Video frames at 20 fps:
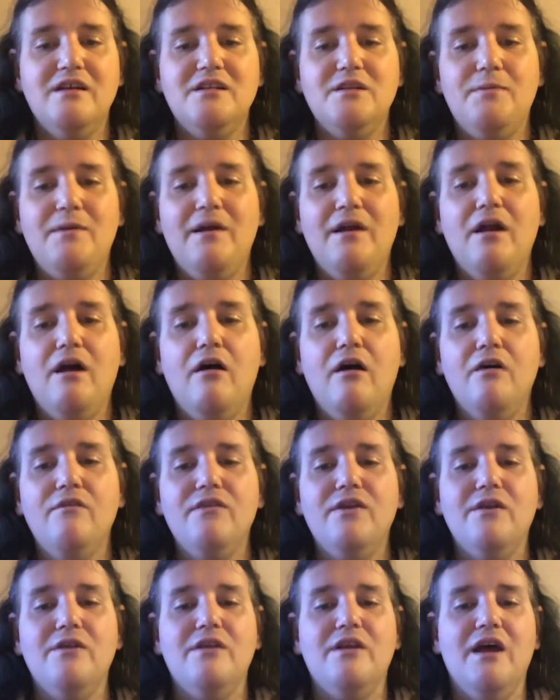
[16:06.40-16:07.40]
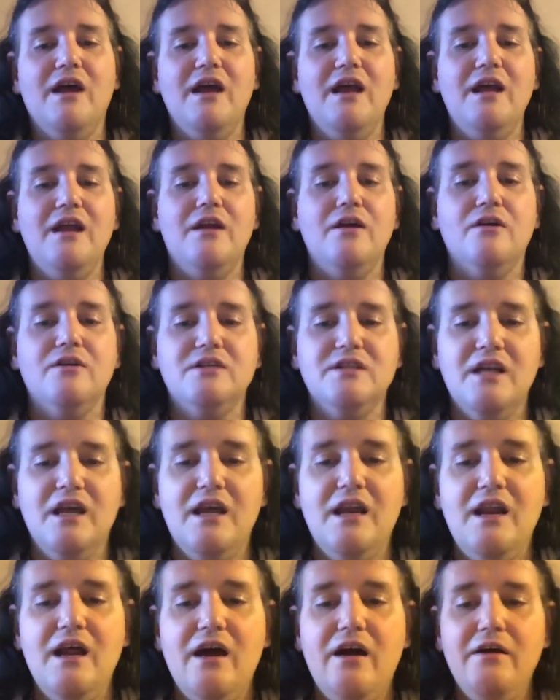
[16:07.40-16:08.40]
It's about all of you, the haters,
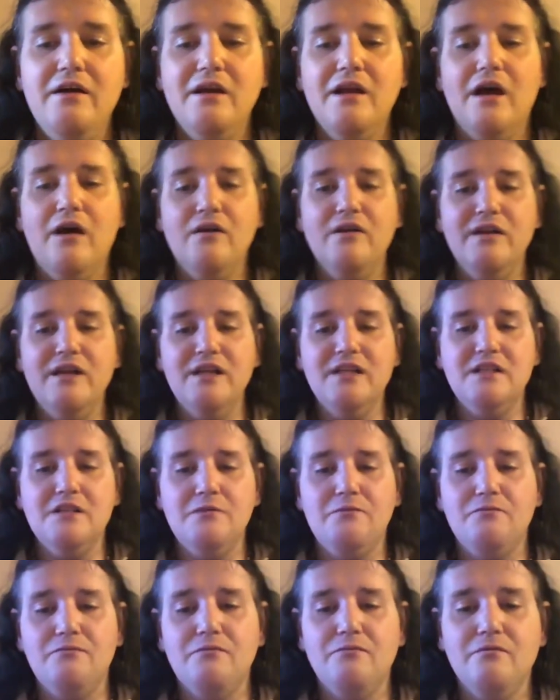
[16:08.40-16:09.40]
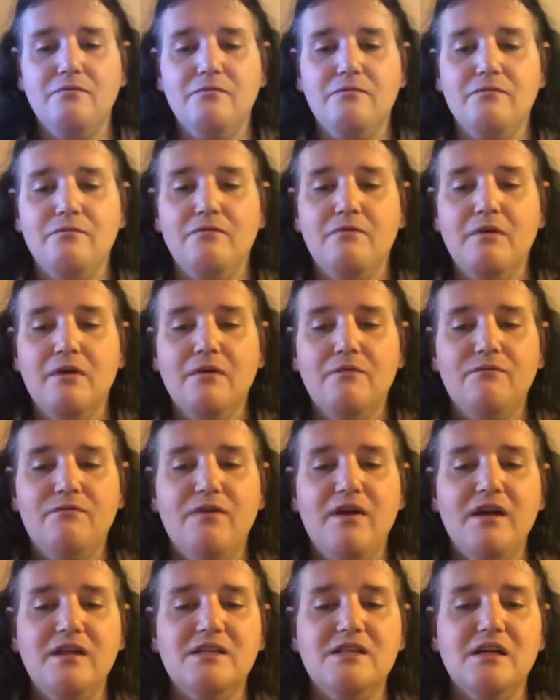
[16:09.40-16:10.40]
and how y'all need to
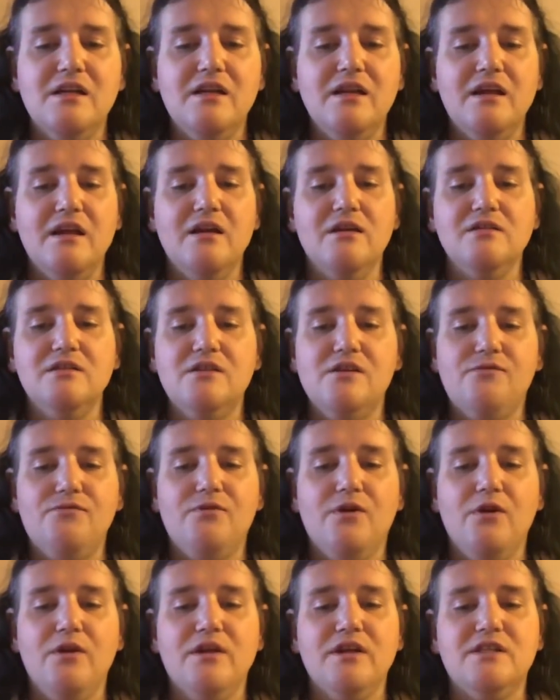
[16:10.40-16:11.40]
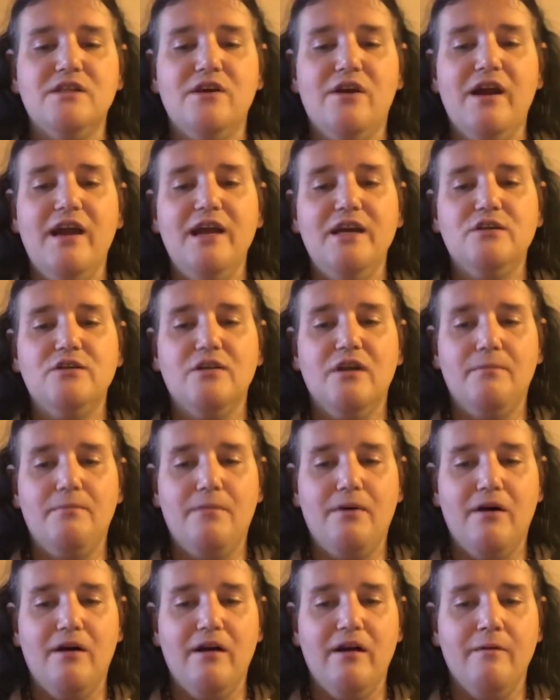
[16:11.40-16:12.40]
find something else to focus your hatred
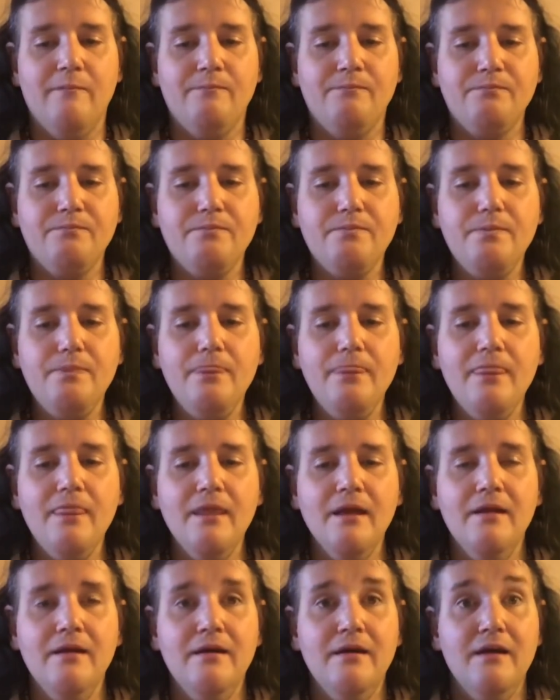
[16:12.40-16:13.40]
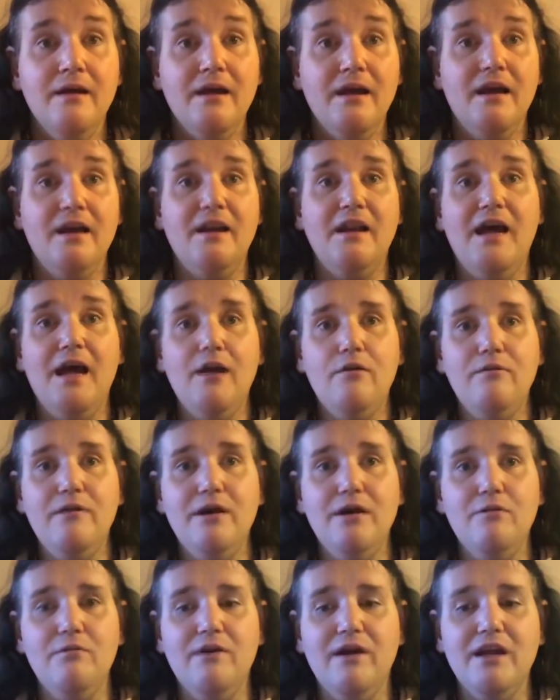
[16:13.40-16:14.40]
upon. And I
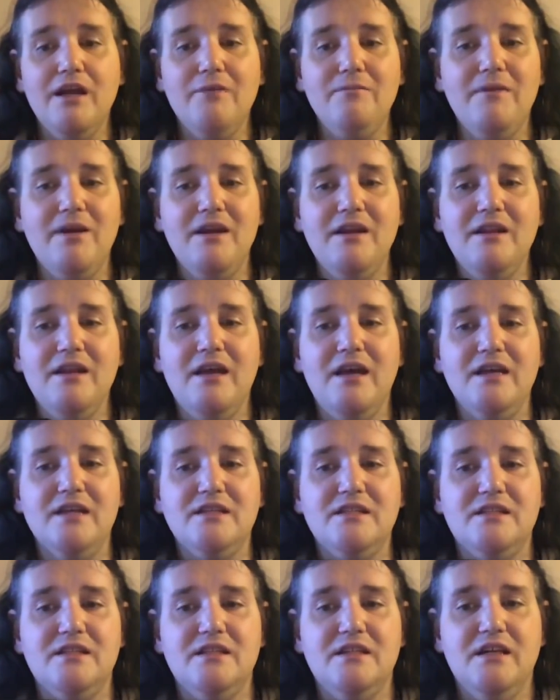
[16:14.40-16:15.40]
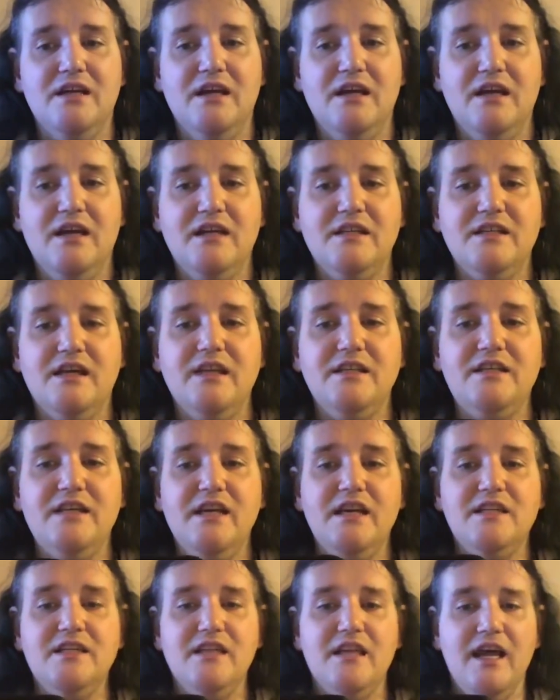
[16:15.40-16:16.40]
will recommend this, as I
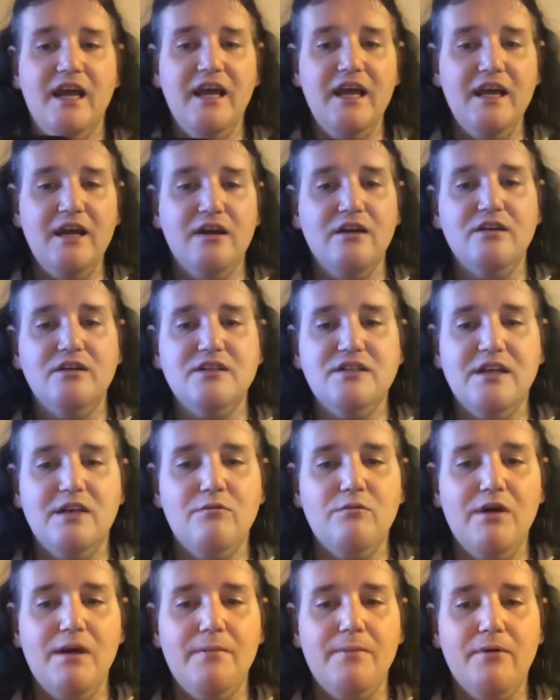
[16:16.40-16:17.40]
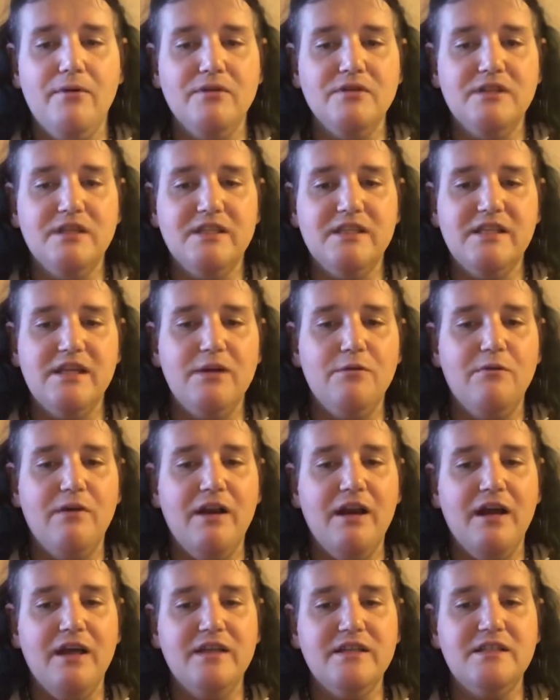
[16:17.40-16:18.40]
did to the haters and rebels in
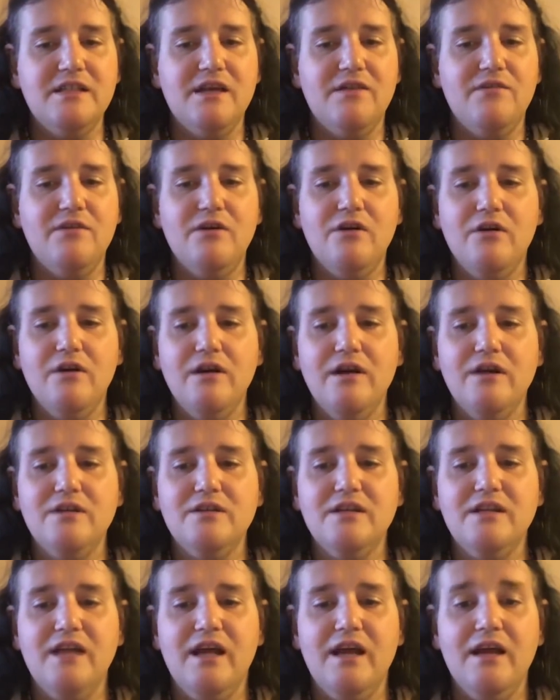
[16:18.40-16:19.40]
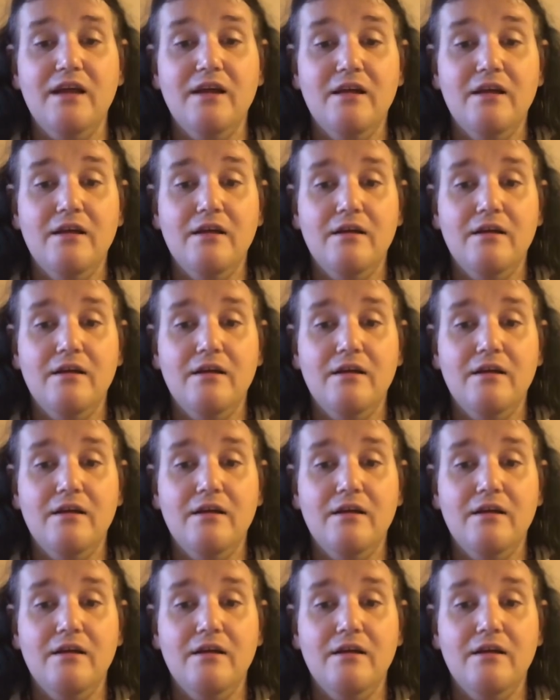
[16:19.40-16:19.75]
C197 earlier today.